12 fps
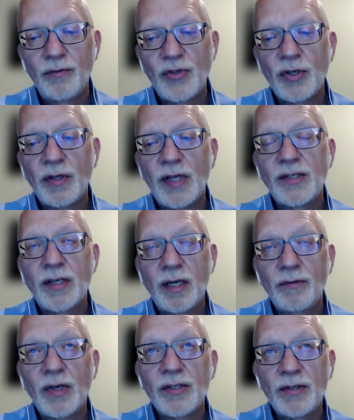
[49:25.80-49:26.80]
So that's
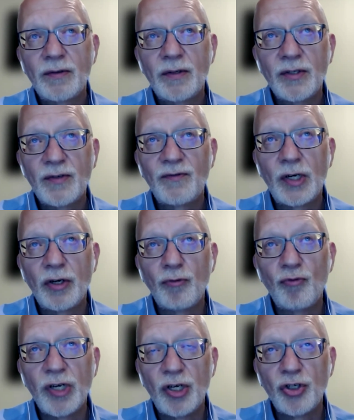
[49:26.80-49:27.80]
very
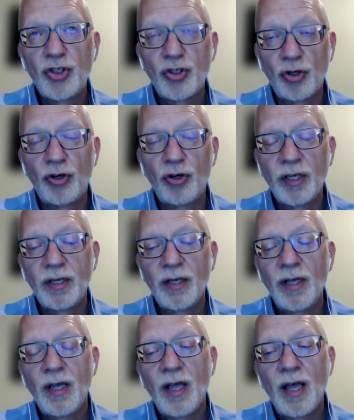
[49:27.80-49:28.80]

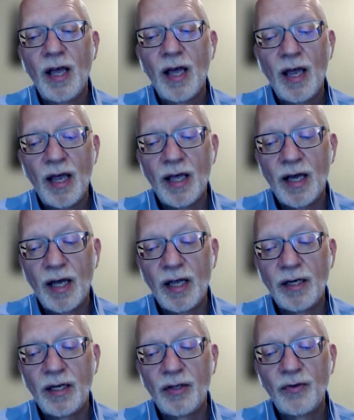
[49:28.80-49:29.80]
reassuring.
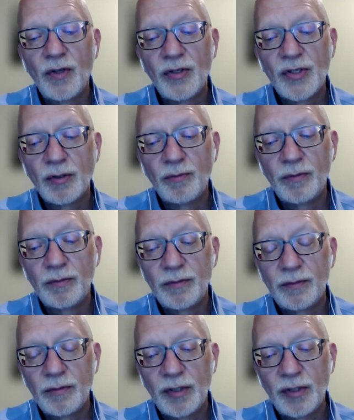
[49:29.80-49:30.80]
And
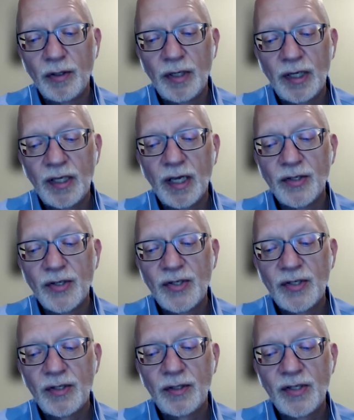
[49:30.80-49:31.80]
some, again,
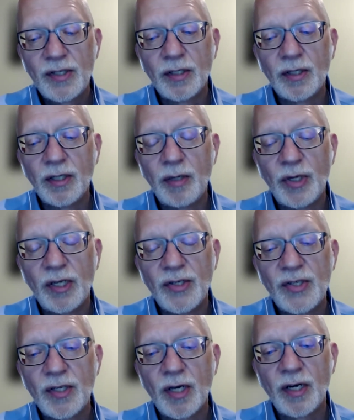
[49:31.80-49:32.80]
still
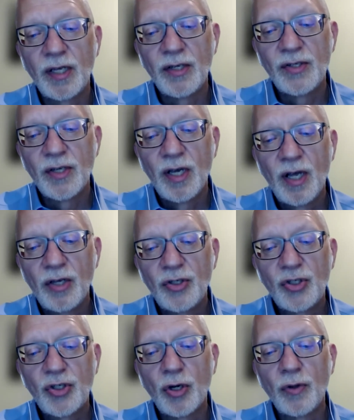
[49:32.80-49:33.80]
limited studies
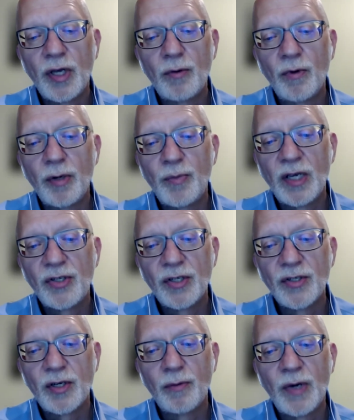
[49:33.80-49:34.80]
show that when
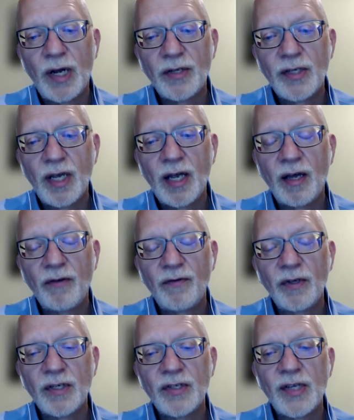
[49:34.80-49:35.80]
patients are about to
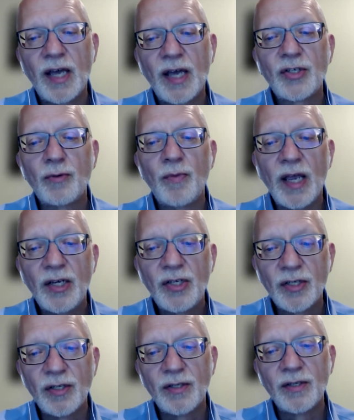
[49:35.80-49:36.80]
have
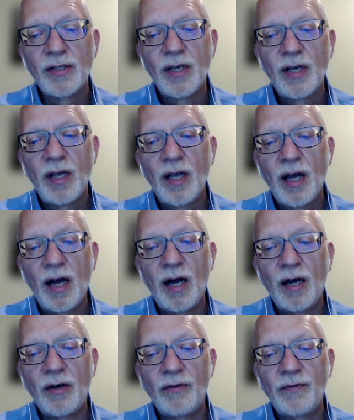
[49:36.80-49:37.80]
exacerbations
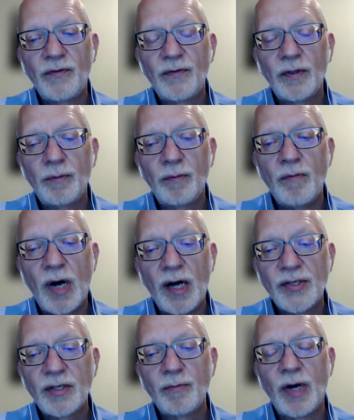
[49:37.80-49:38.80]
of
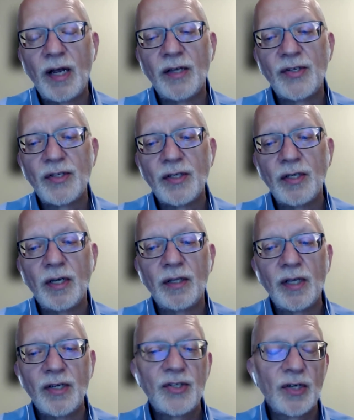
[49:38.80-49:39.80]
MuSK
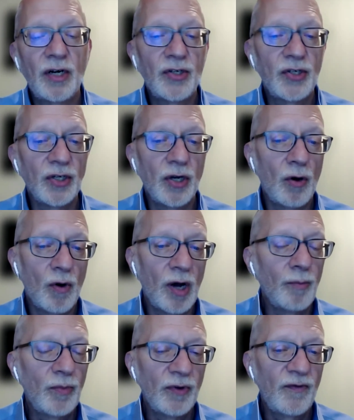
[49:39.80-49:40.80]
myasthenia, they start to go
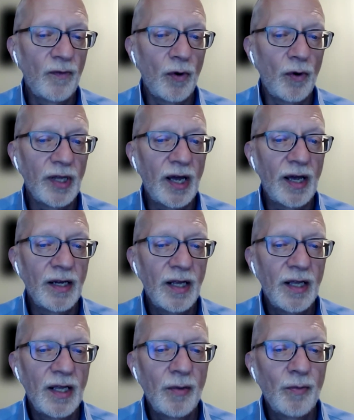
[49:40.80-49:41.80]
up before that.
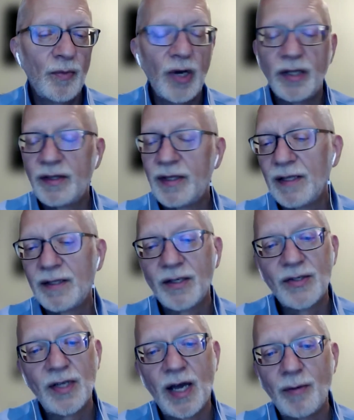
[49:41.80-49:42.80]
But that
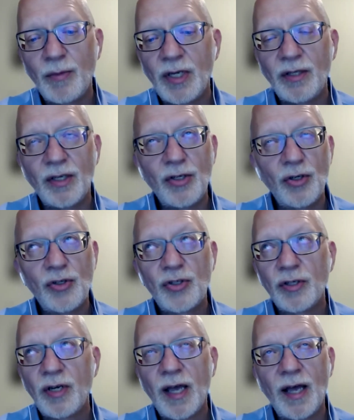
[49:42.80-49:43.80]
does not mean that you
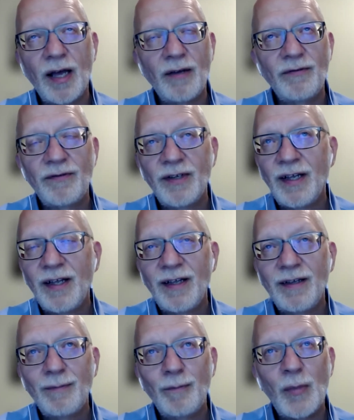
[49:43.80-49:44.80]
should have
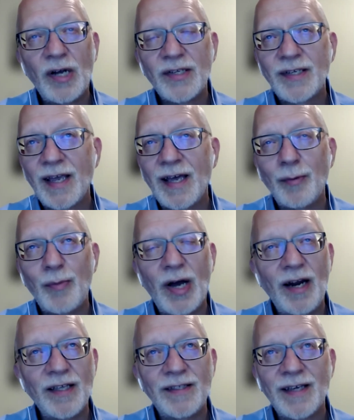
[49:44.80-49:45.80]
MuSK
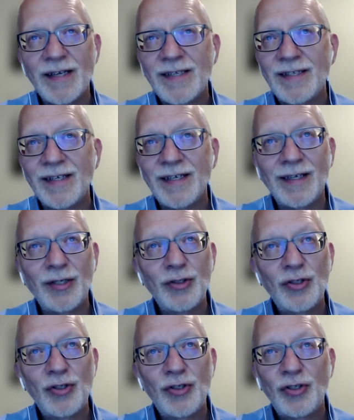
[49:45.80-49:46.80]
antibody
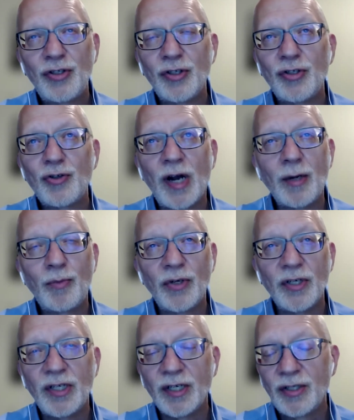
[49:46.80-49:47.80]
testing to try to
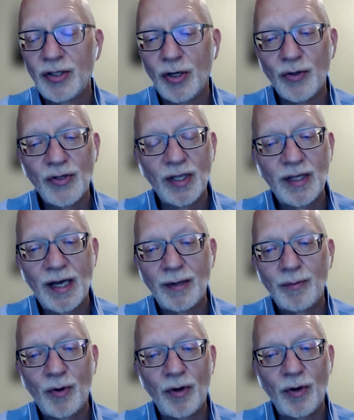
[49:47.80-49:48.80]
predict those at
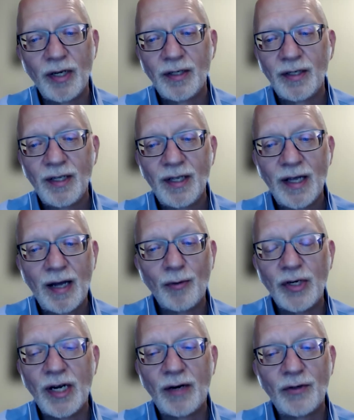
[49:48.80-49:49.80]
that point. I
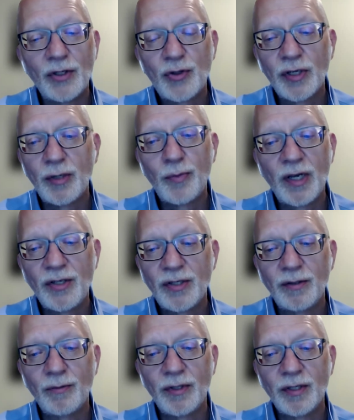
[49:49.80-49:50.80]
would never treat a
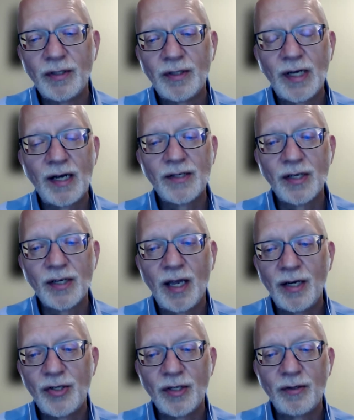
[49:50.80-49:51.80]
patient with a toxic
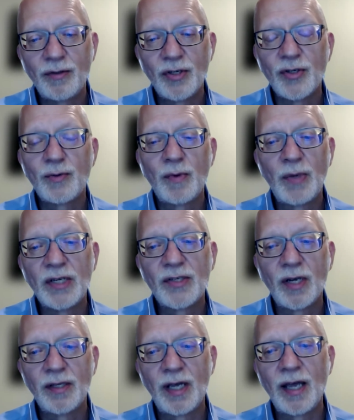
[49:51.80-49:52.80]
agent just
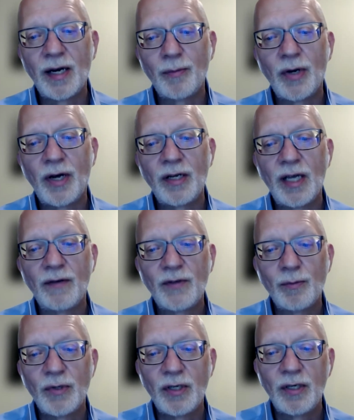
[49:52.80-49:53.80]
based on the antibody. You have
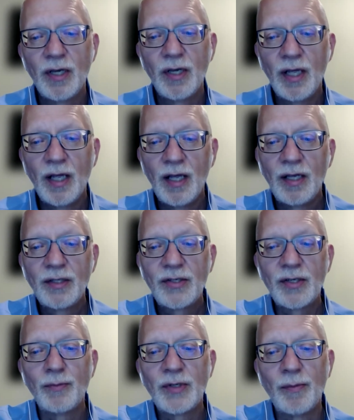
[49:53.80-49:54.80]
to be
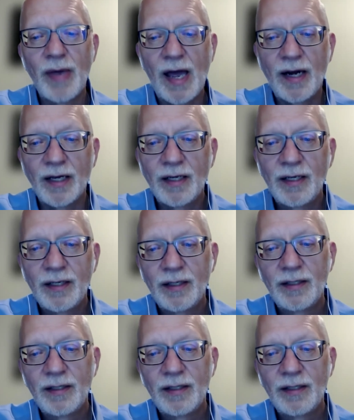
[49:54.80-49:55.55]
symptomatic